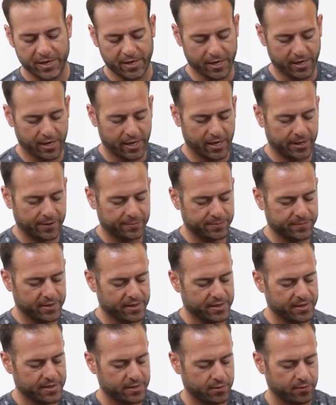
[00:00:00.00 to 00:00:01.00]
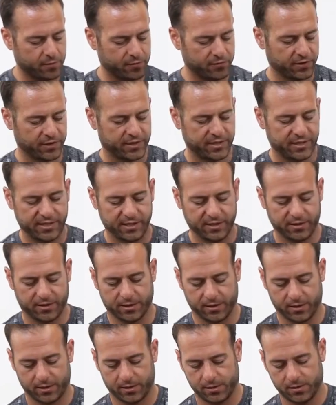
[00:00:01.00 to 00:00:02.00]
Um, and then over
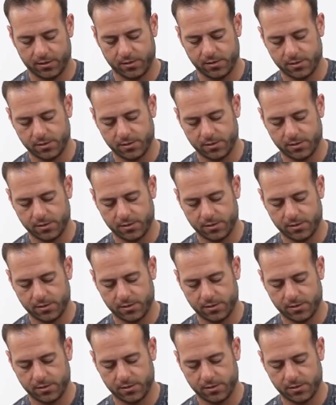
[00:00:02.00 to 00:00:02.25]
here,